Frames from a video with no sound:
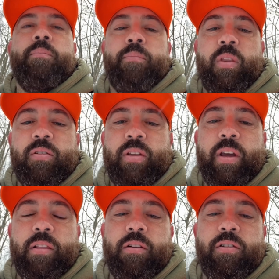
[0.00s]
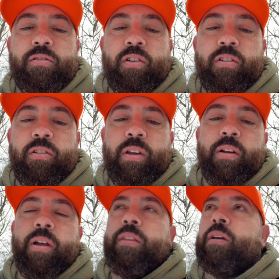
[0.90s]
There's an antler restriction here,
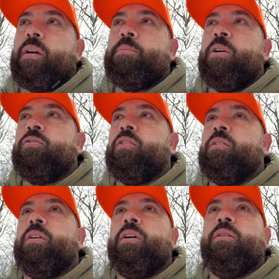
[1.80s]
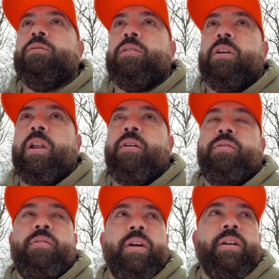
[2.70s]
I think I mentioned, so you gotta have
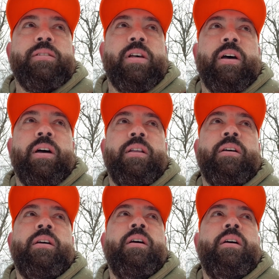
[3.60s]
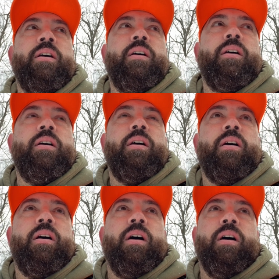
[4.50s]
3 on a side.
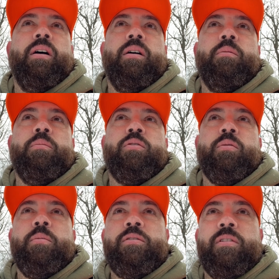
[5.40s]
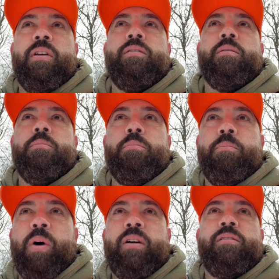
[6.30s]
So we've been seeing some
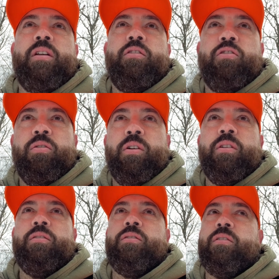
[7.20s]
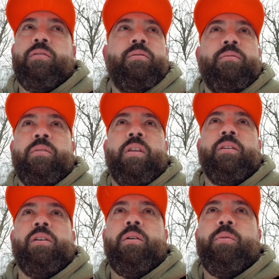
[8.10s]
bucks that are shooters, just
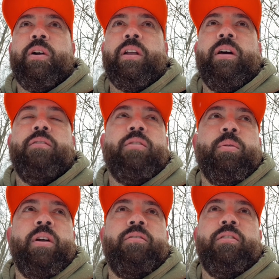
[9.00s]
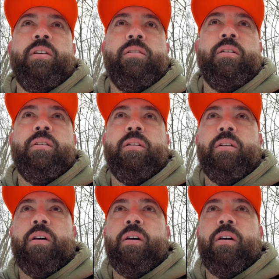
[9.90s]
things aren't working out for whatever reason, and